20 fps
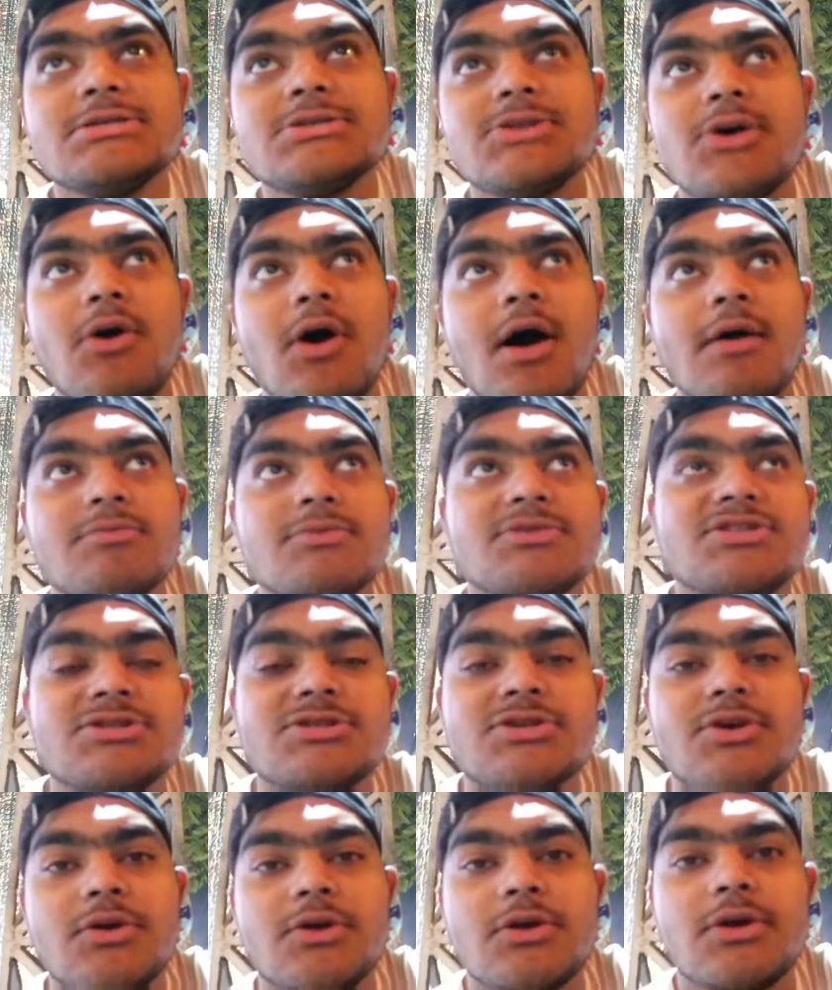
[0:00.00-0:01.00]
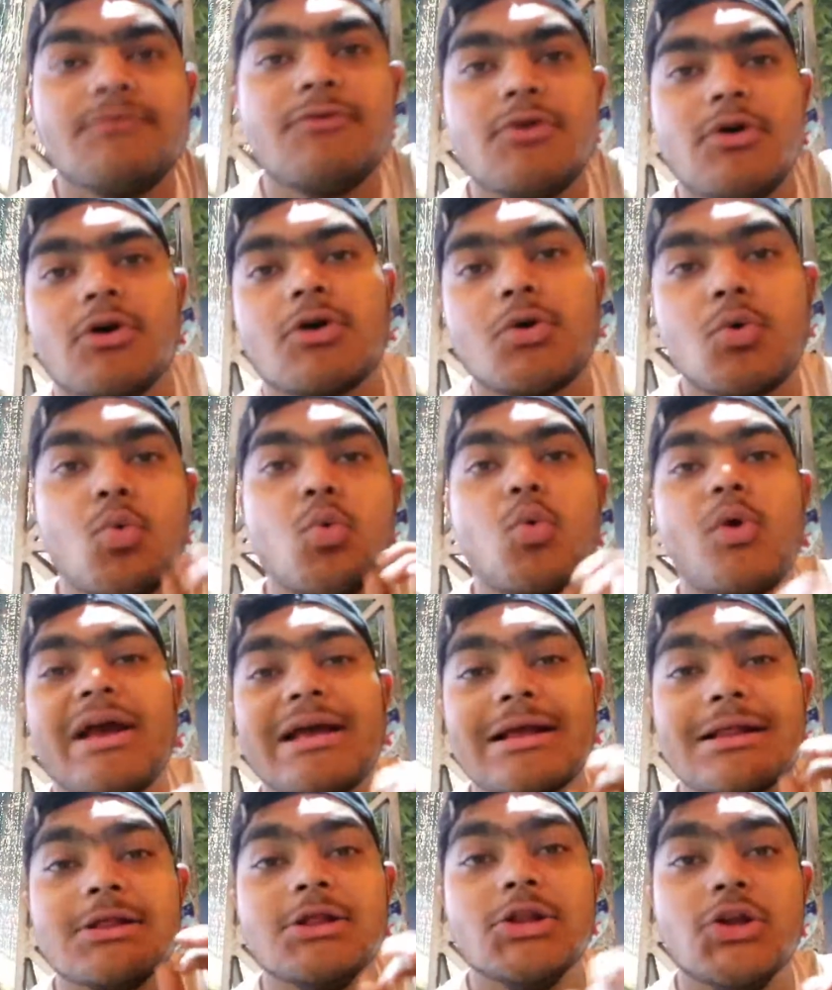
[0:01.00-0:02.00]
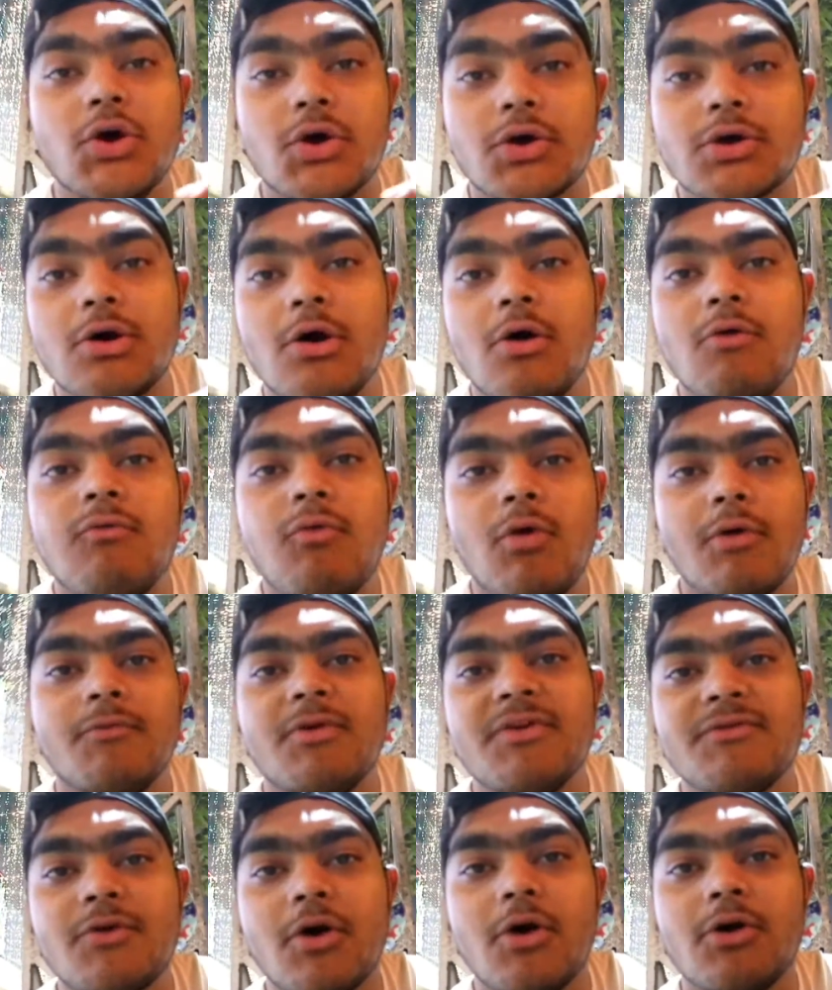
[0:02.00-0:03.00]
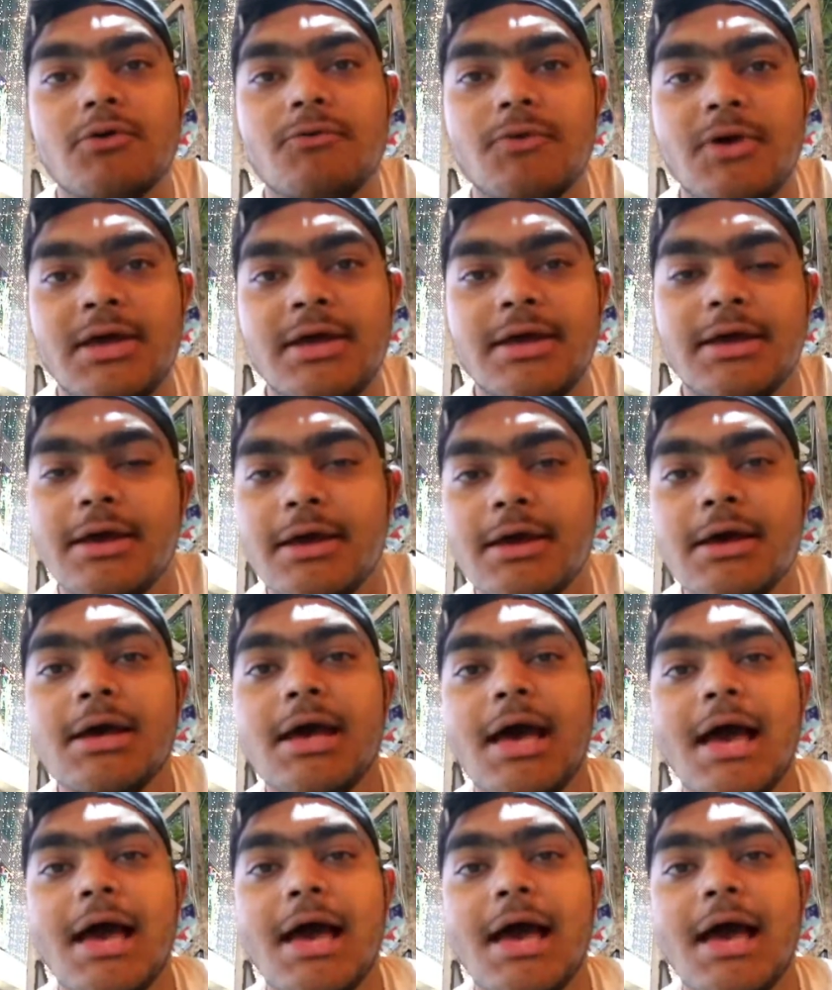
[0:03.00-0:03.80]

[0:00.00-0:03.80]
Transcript: So I'm just gonna give you a quick look of what we've got over here,